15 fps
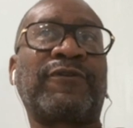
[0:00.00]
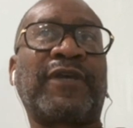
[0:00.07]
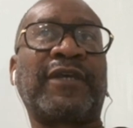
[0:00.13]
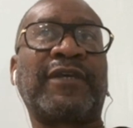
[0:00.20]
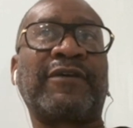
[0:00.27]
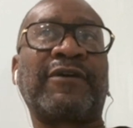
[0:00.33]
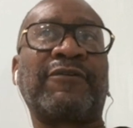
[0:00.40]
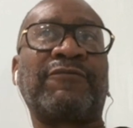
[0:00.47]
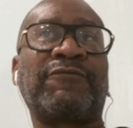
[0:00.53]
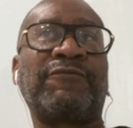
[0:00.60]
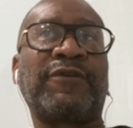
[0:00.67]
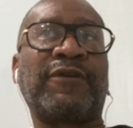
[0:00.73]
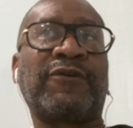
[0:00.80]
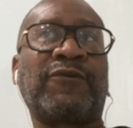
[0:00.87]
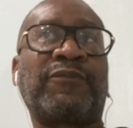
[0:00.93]
to create
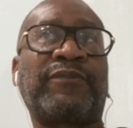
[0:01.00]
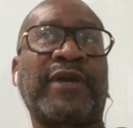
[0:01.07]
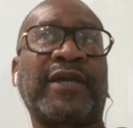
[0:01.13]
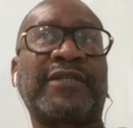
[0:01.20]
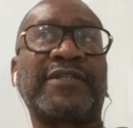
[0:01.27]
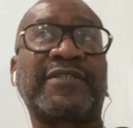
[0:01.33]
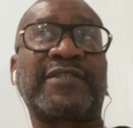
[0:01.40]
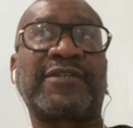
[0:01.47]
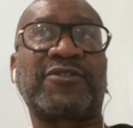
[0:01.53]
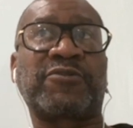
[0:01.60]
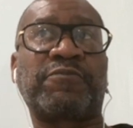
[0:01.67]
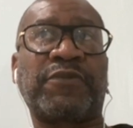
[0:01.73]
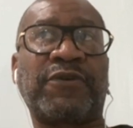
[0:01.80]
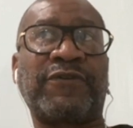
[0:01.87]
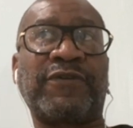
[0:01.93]
a real
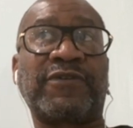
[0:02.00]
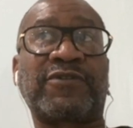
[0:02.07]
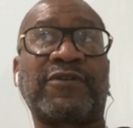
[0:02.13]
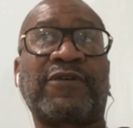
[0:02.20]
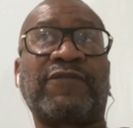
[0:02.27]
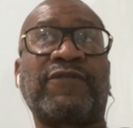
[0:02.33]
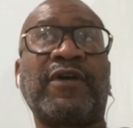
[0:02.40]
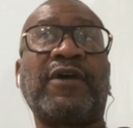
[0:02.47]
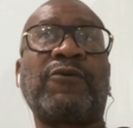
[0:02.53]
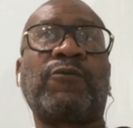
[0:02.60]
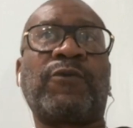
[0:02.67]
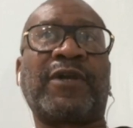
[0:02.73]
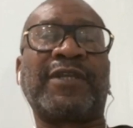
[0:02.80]
practice experience of